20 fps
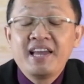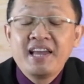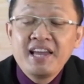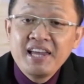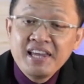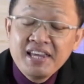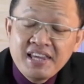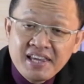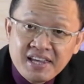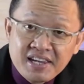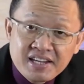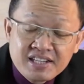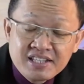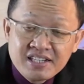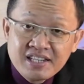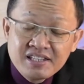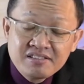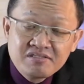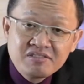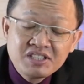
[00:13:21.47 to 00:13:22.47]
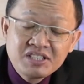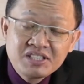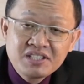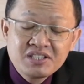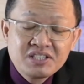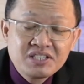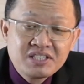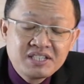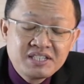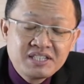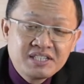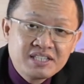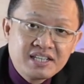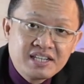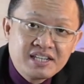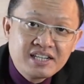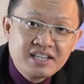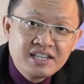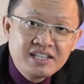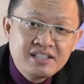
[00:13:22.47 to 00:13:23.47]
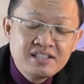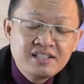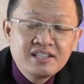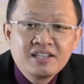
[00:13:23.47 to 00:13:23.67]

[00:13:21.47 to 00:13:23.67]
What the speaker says: Here in research design,